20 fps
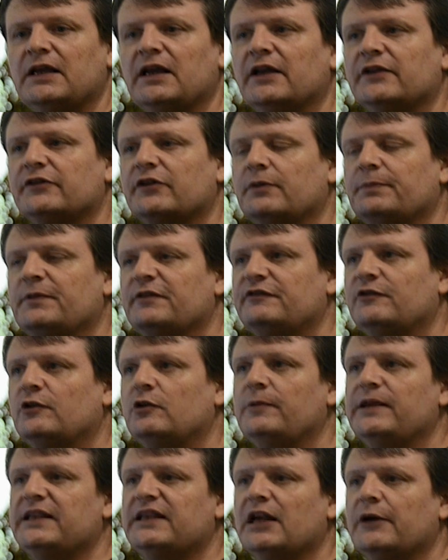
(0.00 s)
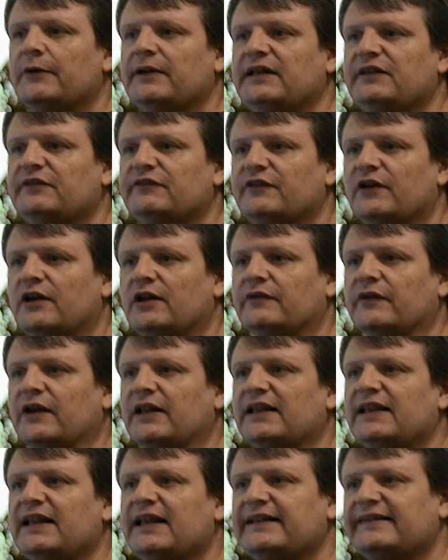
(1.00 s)
So before we go any further,
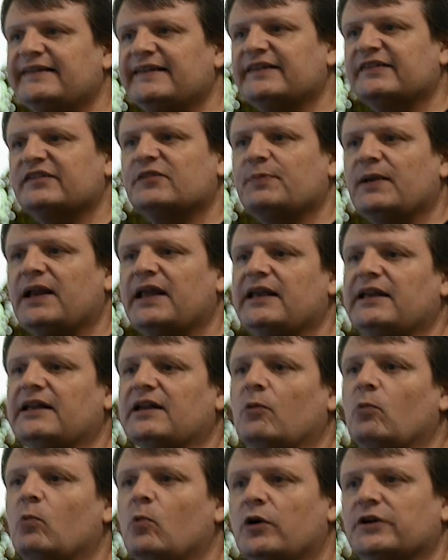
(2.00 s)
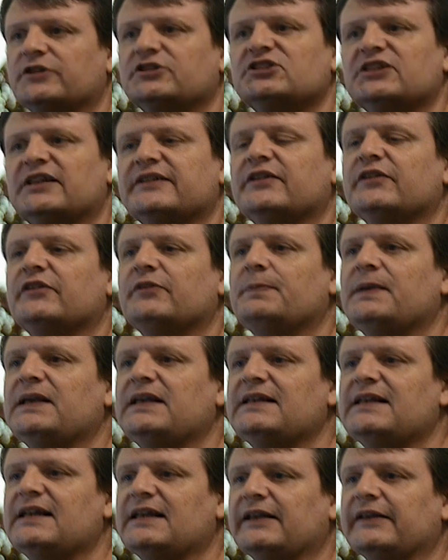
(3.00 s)
let's explain what shutter
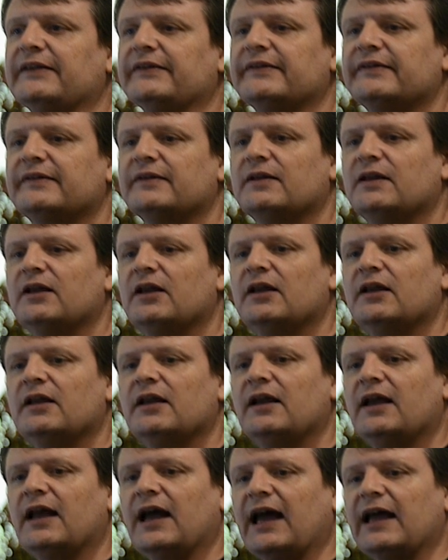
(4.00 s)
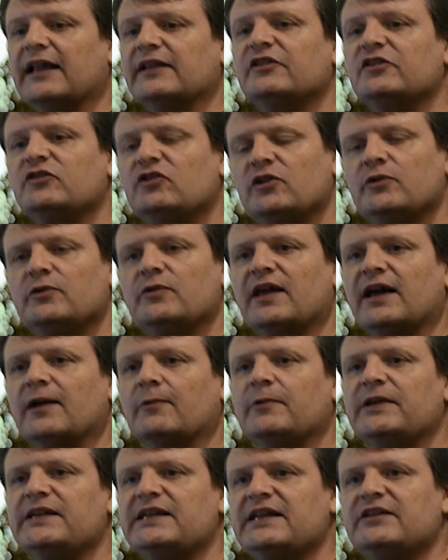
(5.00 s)
speed is. And to do that,
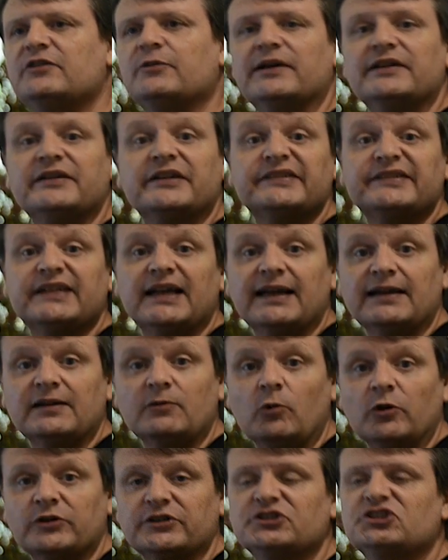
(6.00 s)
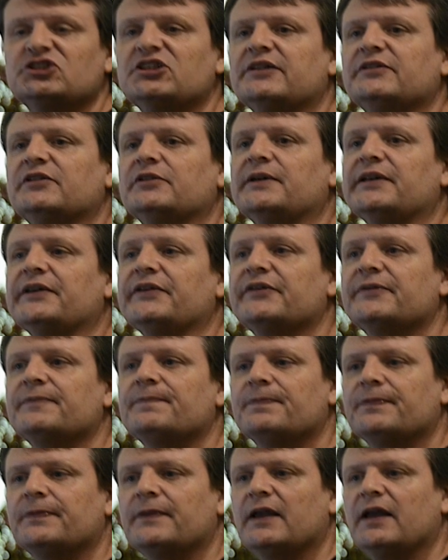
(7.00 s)
we need to understand what a shutter is.
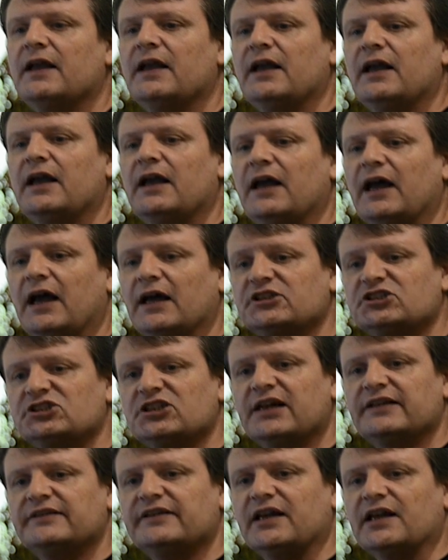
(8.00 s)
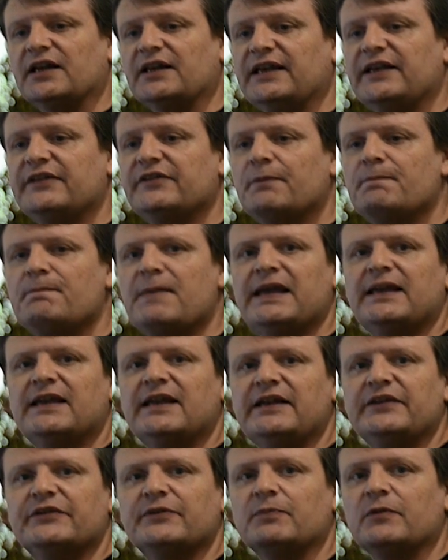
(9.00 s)
A shutter is a
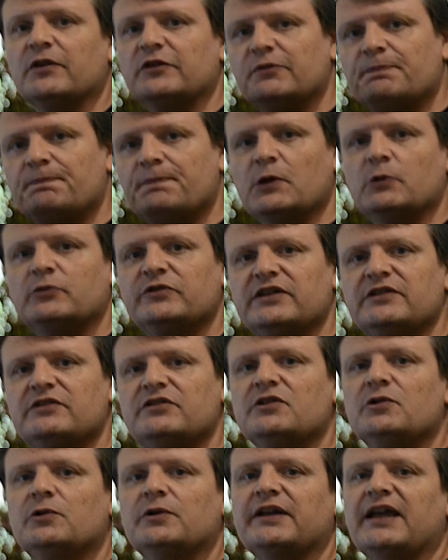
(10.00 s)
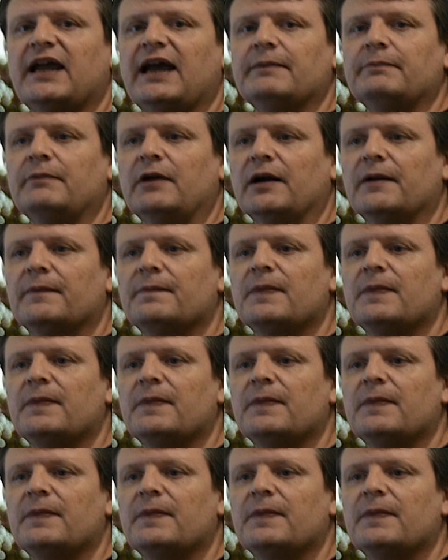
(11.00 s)
mechanism that's built into your camera,